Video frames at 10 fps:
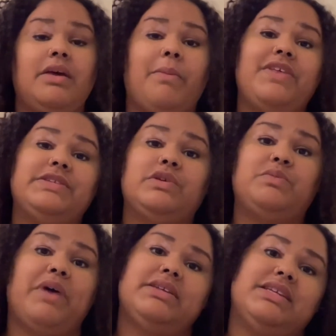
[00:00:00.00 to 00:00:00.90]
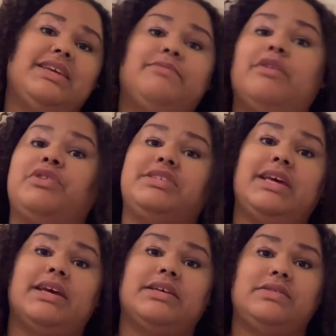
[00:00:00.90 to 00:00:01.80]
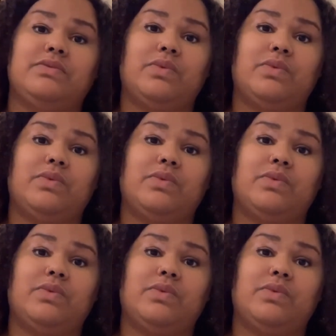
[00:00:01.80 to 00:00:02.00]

but this goes back to tip number 6.